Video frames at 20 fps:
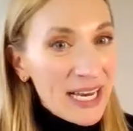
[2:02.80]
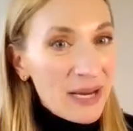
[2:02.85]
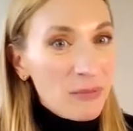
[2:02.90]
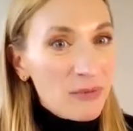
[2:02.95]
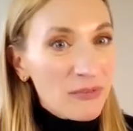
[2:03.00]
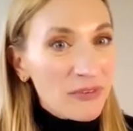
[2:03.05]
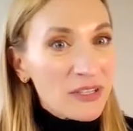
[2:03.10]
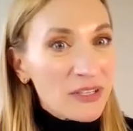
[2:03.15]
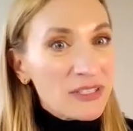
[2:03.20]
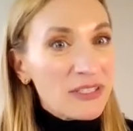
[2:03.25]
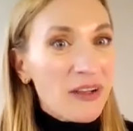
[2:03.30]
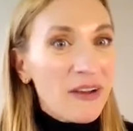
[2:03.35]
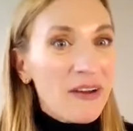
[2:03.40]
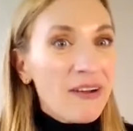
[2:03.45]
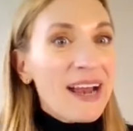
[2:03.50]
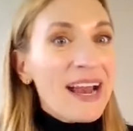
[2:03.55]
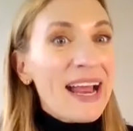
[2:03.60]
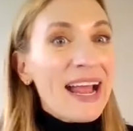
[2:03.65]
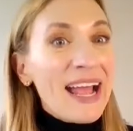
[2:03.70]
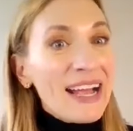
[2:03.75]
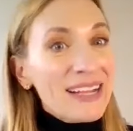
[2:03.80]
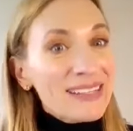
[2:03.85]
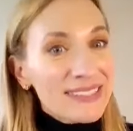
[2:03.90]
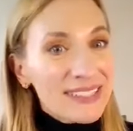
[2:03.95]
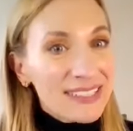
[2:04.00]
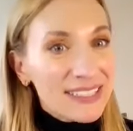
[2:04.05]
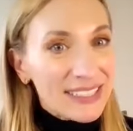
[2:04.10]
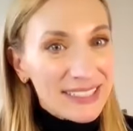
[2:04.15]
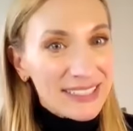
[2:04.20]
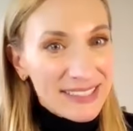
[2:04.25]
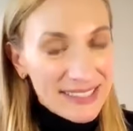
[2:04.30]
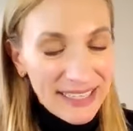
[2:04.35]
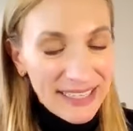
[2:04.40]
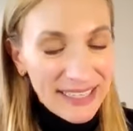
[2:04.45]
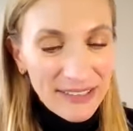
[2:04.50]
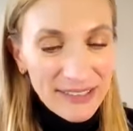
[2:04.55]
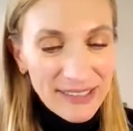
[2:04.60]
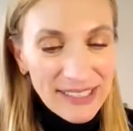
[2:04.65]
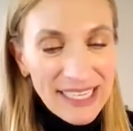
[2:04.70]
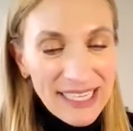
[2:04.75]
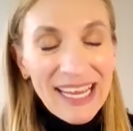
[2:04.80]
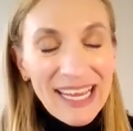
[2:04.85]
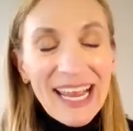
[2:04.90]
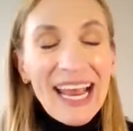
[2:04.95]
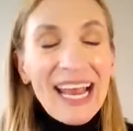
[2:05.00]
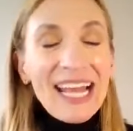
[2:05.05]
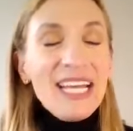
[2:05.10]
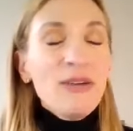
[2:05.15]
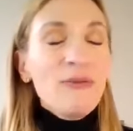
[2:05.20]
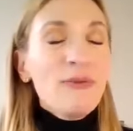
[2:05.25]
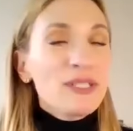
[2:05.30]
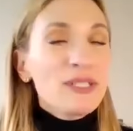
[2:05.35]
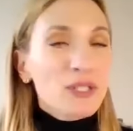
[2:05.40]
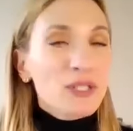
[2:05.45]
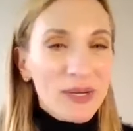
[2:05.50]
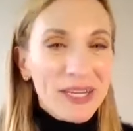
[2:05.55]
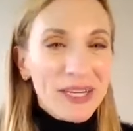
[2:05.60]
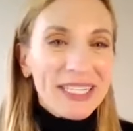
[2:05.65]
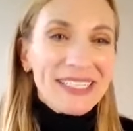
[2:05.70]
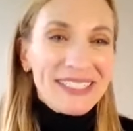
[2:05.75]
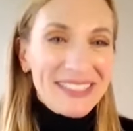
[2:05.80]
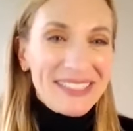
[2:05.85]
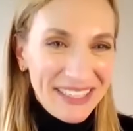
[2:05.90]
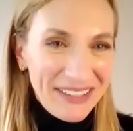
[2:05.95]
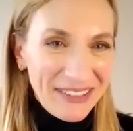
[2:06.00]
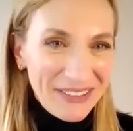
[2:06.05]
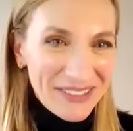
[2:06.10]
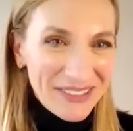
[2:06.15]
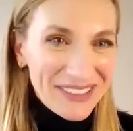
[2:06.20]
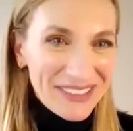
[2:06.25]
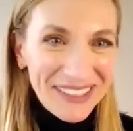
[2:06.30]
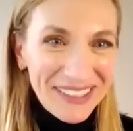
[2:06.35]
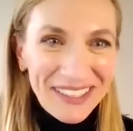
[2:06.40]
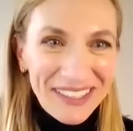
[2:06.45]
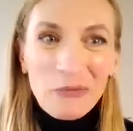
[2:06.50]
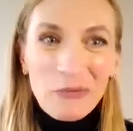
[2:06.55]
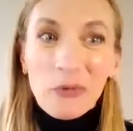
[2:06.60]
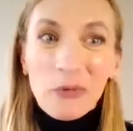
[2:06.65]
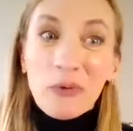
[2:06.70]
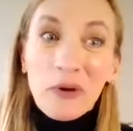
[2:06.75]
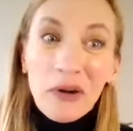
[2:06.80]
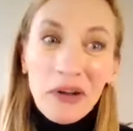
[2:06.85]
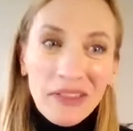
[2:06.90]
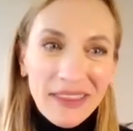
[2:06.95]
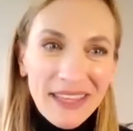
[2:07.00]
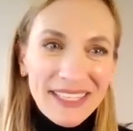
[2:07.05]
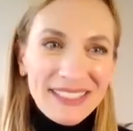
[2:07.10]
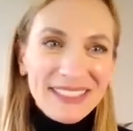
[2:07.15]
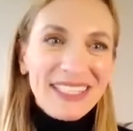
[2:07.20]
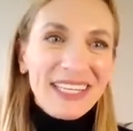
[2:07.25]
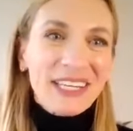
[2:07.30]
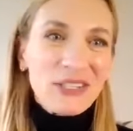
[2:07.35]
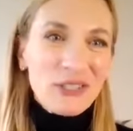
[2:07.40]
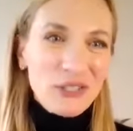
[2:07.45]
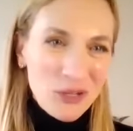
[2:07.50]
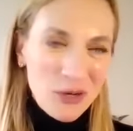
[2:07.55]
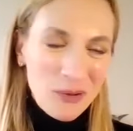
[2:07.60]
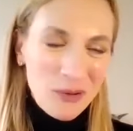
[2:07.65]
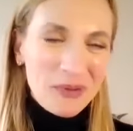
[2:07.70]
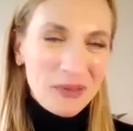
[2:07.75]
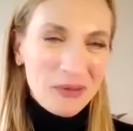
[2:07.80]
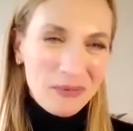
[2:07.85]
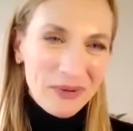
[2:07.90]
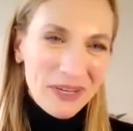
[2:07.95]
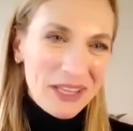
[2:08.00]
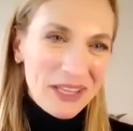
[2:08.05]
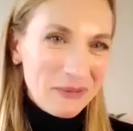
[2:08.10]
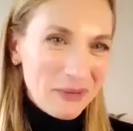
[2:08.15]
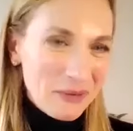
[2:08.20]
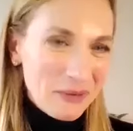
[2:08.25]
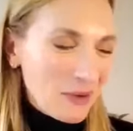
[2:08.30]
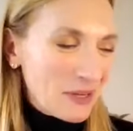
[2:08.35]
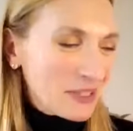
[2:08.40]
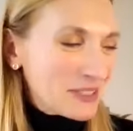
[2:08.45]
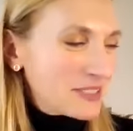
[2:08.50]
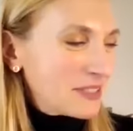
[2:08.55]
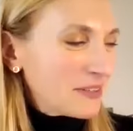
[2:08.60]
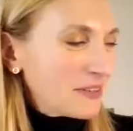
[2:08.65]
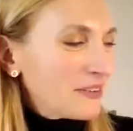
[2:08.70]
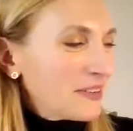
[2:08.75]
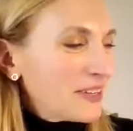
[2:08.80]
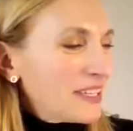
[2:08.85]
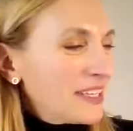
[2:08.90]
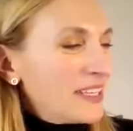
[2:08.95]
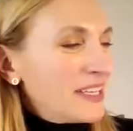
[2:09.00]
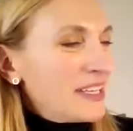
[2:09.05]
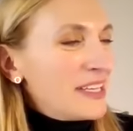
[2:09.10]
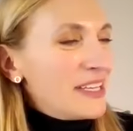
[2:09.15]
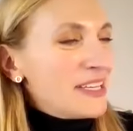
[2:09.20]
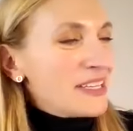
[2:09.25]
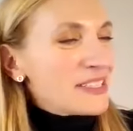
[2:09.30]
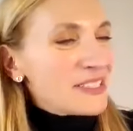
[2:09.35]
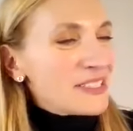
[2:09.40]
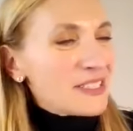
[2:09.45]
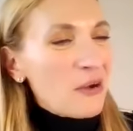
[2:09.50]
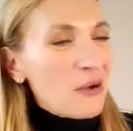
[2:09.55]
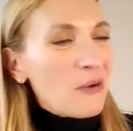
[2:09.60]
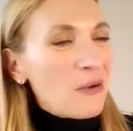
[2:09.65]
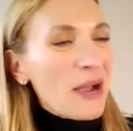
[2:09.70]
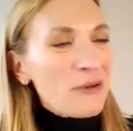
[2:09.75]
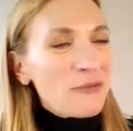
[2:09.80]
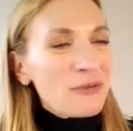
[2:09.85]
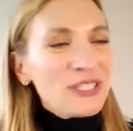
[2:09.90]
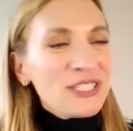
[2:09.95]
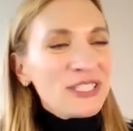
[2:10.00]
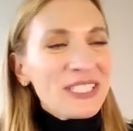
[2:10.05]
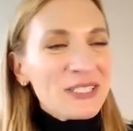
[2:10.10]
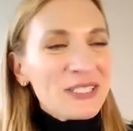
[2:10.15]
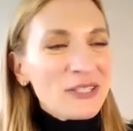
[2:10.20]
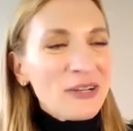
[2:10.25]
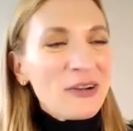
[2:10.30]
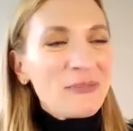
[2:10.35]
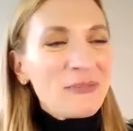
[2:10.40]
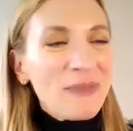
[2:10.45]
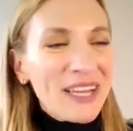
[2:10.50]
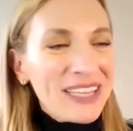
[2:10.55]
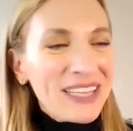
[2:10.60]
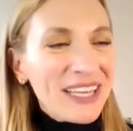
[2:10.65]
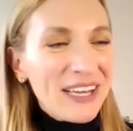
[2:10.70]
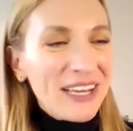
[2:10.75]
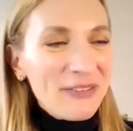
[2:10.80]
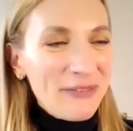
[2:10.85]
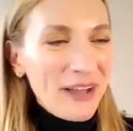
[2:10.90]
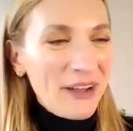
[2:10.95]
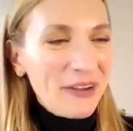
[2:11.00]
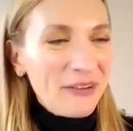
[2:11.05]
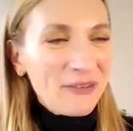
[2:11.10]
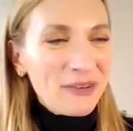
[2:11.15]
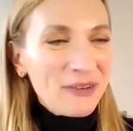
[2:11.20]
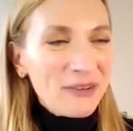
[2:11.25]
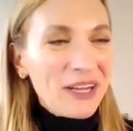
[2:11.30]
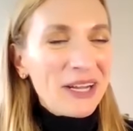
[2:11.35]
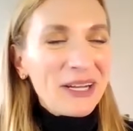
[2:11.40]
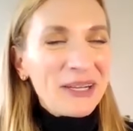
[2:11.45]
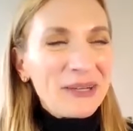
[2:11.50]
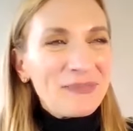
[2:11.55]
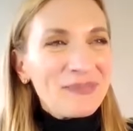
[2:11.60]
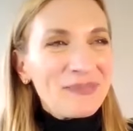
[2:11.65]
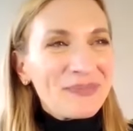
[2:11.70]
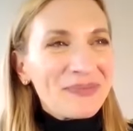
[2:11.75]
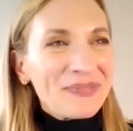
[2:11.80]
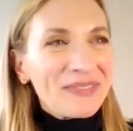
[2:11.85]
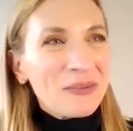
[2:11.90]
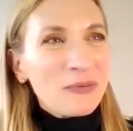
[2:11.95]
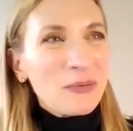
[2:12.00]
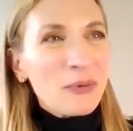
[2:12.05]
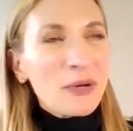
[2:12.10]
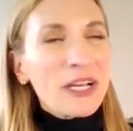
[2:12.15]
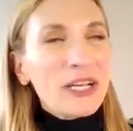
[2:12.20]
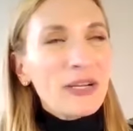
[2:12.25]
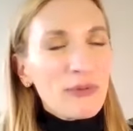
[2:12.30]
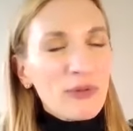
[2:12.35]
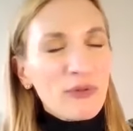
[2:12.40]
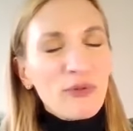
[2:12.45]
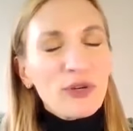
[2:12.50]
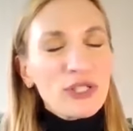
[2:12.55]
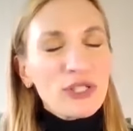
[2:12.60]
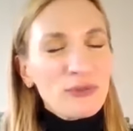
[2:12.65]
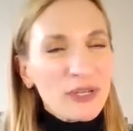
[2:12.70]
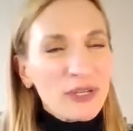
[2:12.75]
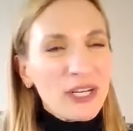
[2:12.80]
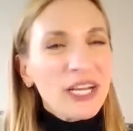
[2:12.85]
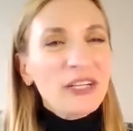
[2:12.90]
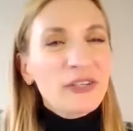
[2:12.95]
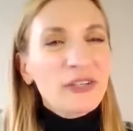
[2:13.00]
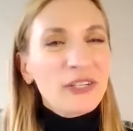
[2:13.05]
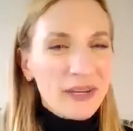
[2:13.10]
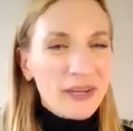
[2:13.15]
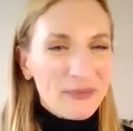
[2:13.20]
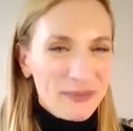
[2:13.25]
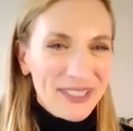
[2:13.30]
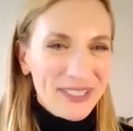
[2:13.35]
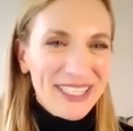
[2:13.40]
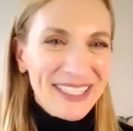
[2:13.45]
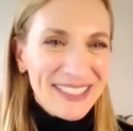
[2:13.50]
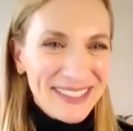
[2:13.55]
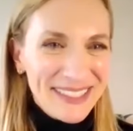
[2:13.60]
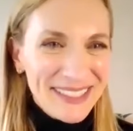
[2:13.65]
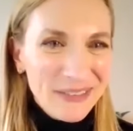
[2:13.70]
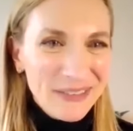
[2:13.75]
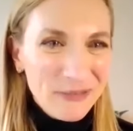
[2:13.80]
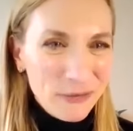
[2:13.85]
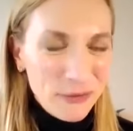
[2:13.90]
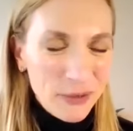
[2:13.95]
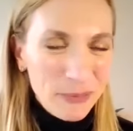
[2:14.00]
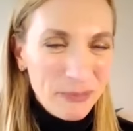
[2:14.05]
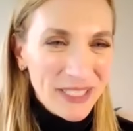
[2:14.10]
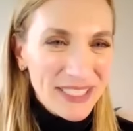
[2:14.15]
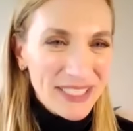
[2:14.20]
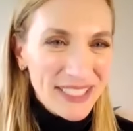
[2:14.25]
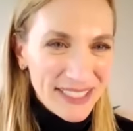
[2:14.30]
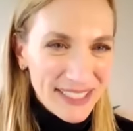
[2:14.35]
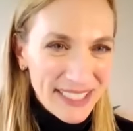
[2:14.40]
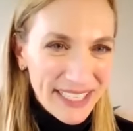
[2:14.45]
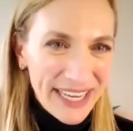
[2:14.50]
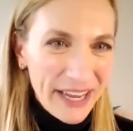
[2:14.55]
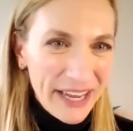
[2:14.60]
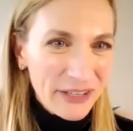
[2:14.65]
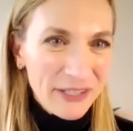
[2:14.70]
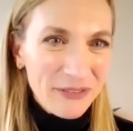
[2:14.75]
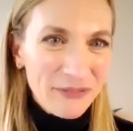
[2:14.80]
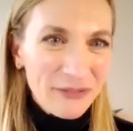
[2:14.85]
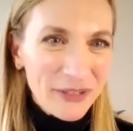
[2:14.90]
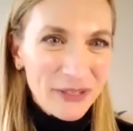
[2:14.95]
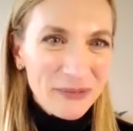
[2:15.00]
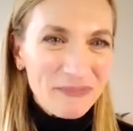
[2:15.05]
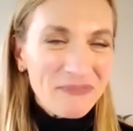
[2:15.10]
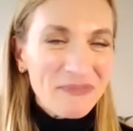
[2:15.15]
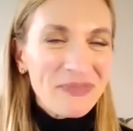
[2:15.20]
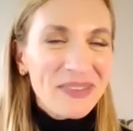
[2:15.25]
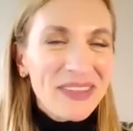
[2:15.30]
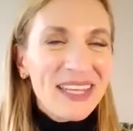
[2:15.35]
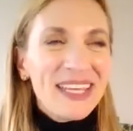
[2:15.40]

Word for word: ambiverts are excellent at sales. Anyone's great at sales when we're authentic and show up in the way that we want to. So I originally started my life out um, working with Fortune 100 companies for a Big Six accounting firm.